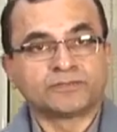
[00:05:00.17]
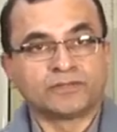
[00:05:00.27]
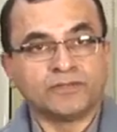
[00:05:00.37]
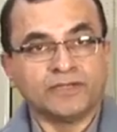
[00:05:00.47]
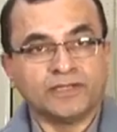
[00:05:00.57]

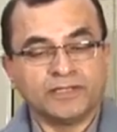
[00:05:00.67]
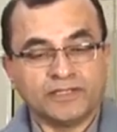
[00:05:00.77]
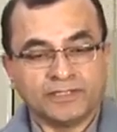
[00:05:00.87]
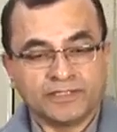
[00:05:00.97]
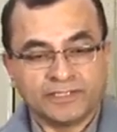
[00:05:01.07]
So
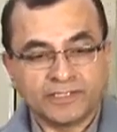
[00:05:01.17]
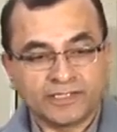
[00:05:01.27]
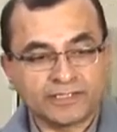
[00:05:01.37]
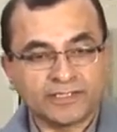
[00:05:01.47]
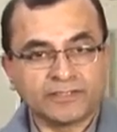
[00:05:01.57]

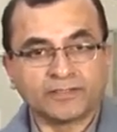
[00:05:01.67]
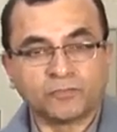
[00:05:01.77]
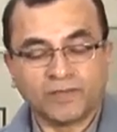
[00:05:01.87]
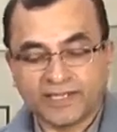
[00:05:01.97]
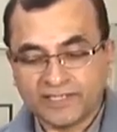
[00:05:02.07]
here
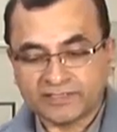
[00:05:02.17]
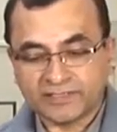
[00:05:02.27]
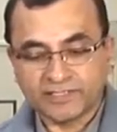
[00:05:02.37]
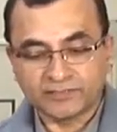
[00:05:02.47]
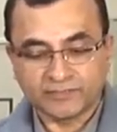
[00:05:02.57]
the
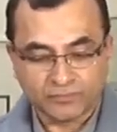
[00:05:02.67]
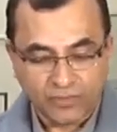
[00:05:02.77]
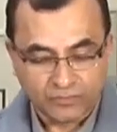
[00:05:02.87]
vise is